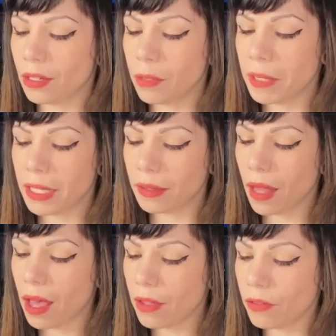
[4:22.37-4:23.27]
could be in
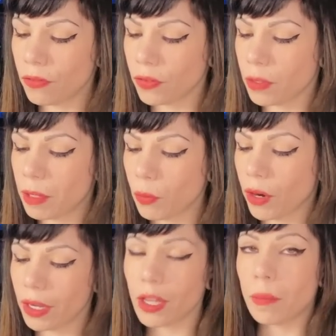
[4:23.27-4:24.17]
love, could be
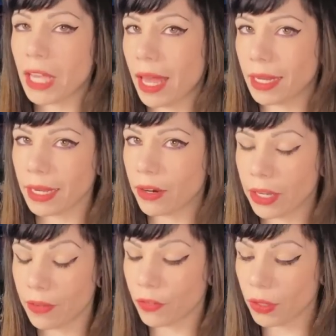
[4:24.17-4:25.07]
work, could be any
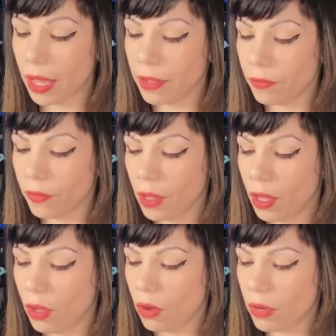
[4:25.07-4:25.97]
area of your life.